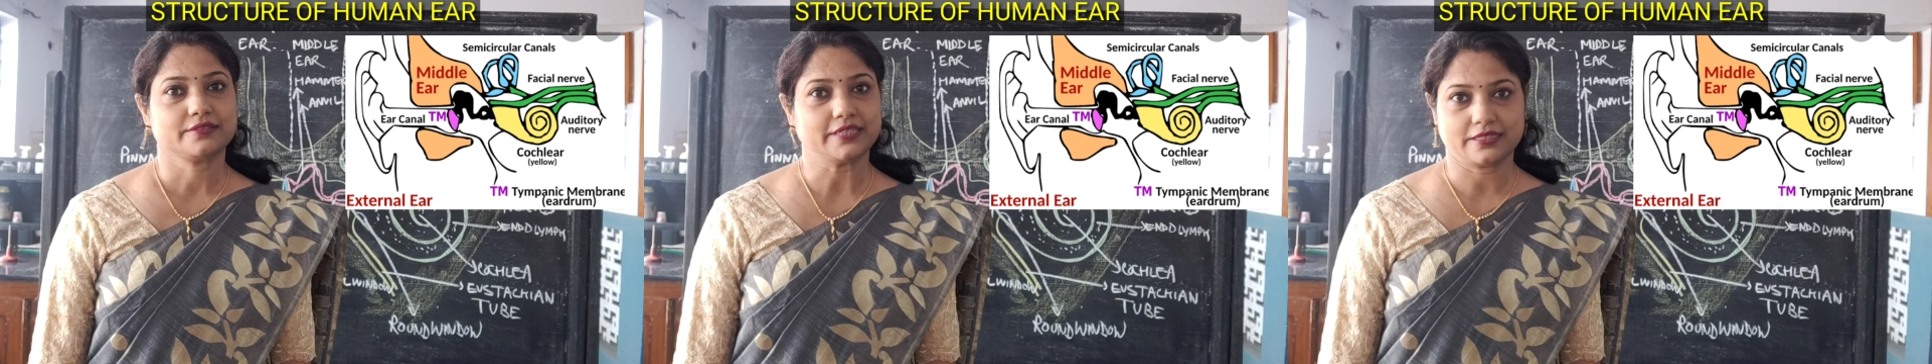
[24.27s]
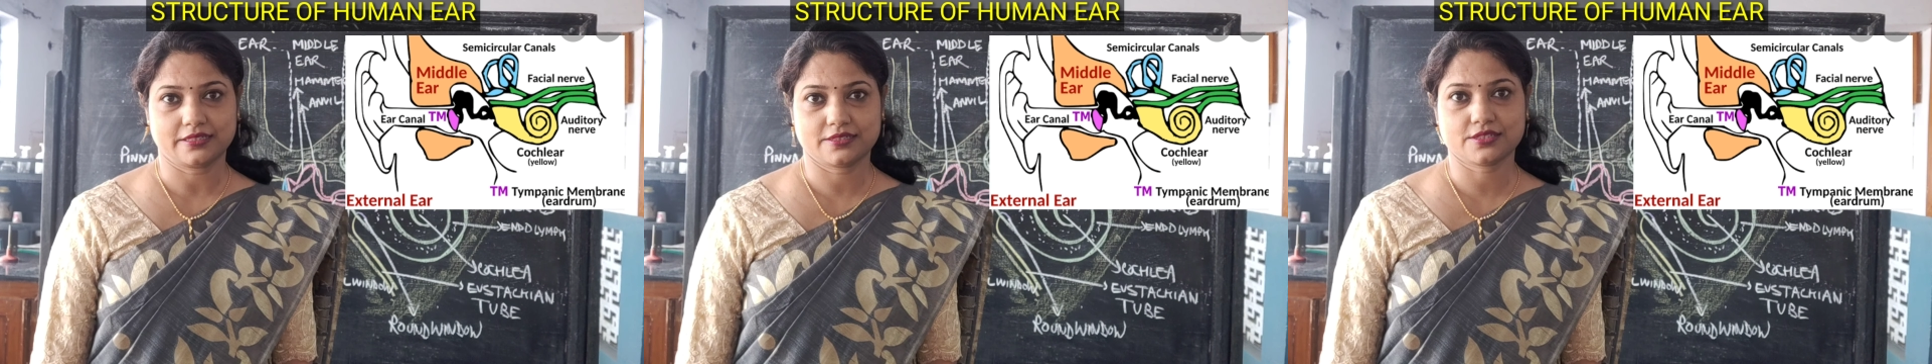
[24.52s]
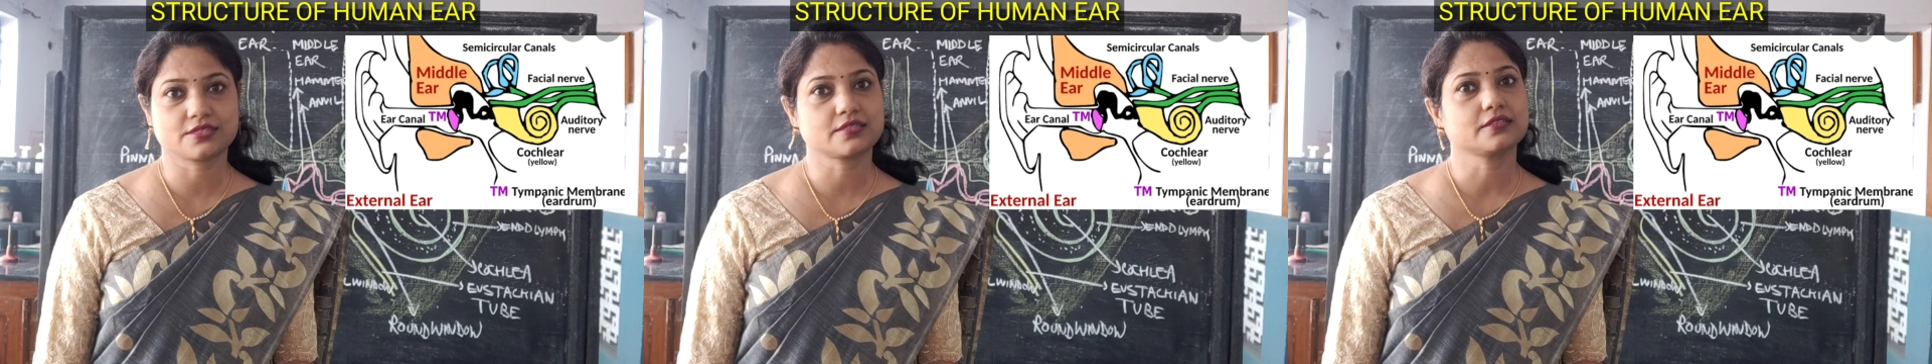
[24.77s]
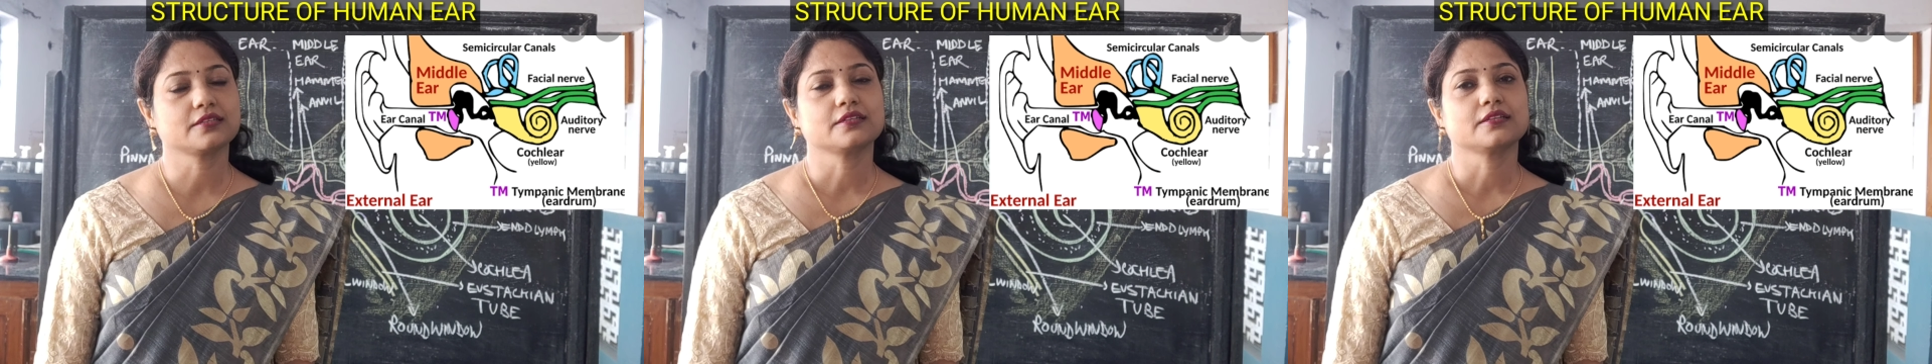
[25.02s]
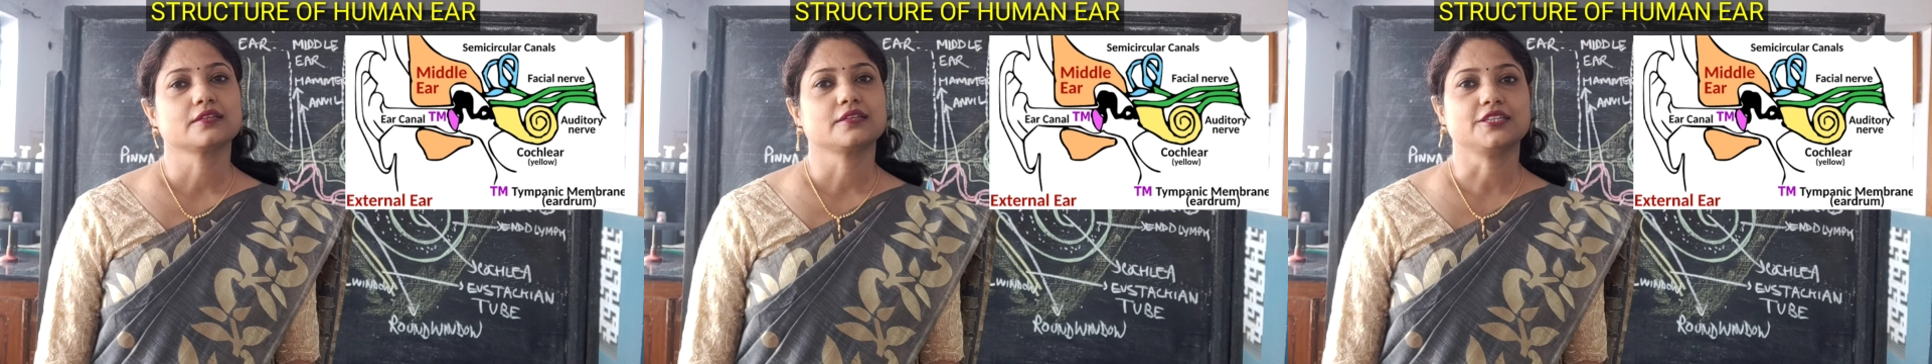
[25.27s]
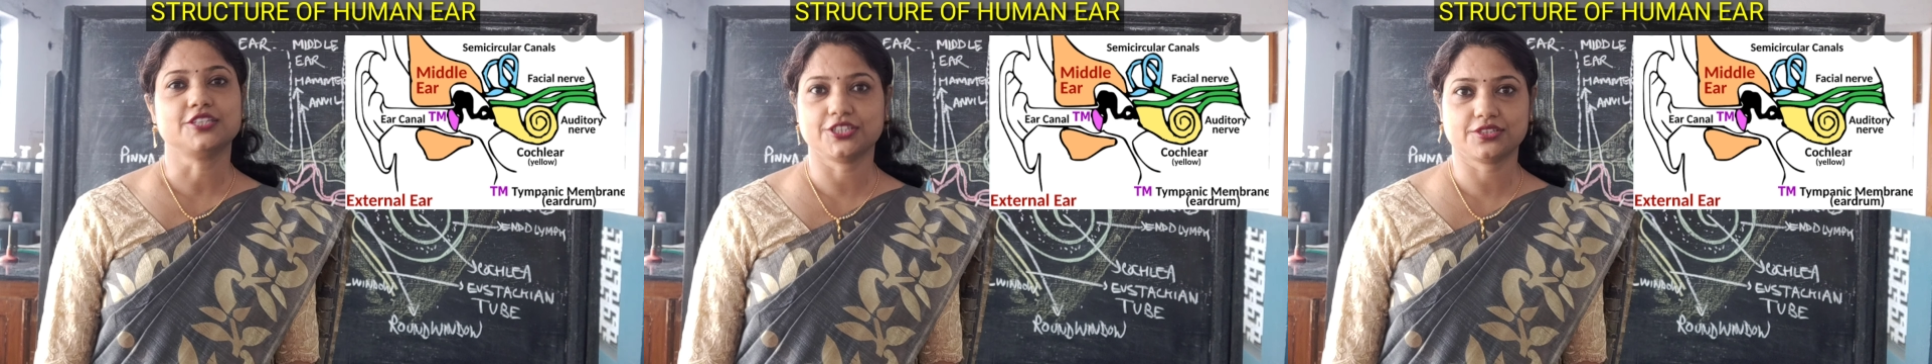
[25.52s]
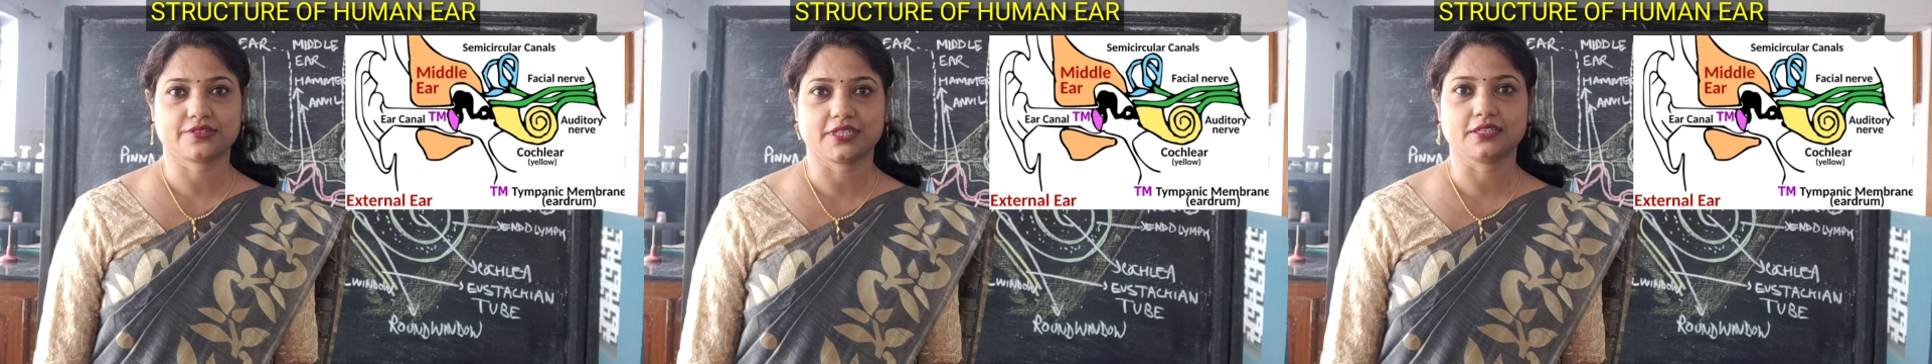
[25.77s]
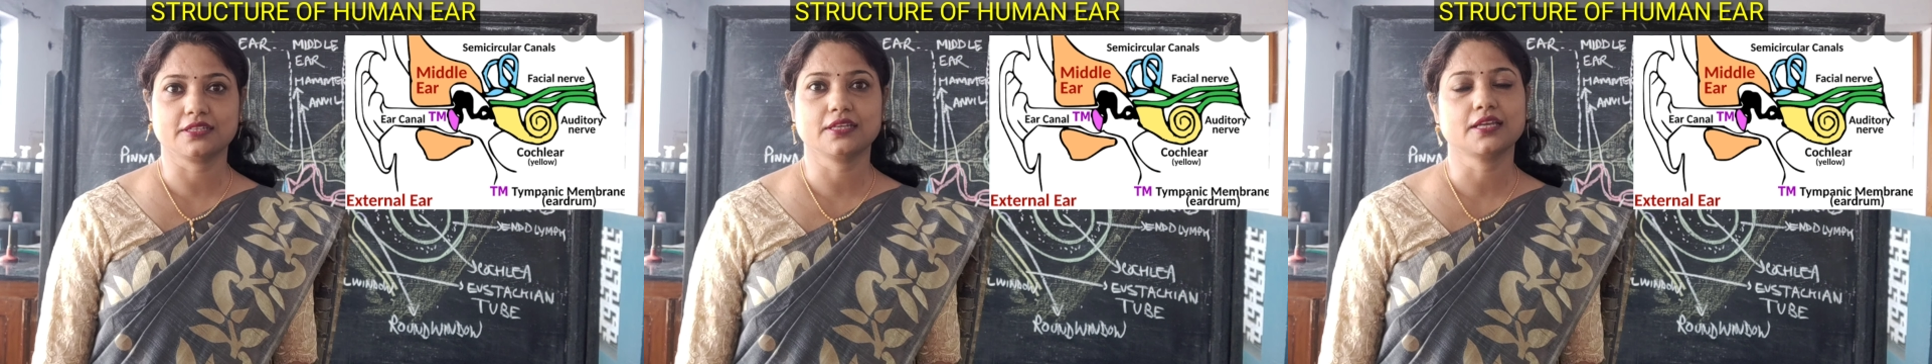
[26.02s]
that is hearing